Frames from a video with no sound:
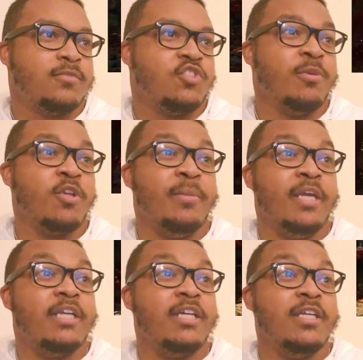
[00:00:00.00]
So it's gonna
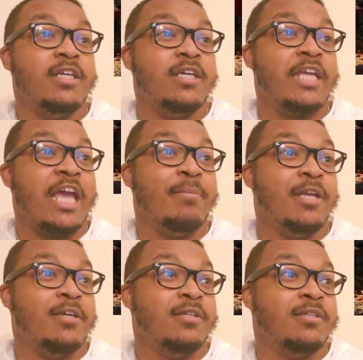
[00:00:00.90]
be a good uh,
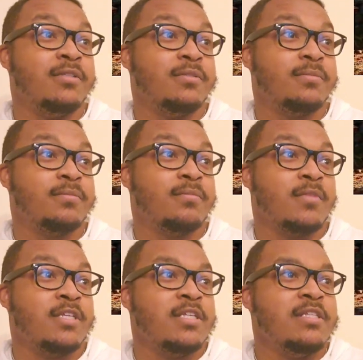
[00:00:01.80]
cameo.
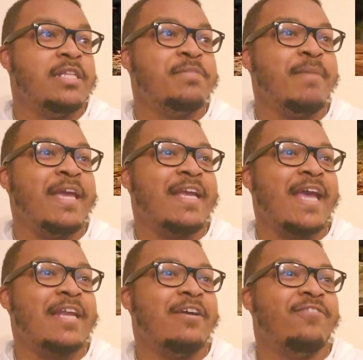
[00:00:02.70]
This man
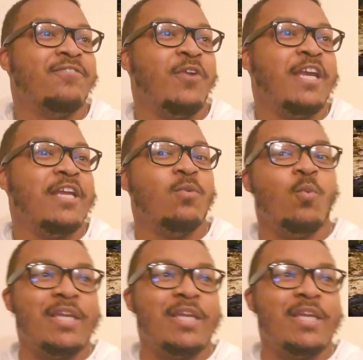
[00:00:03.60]
got a freaking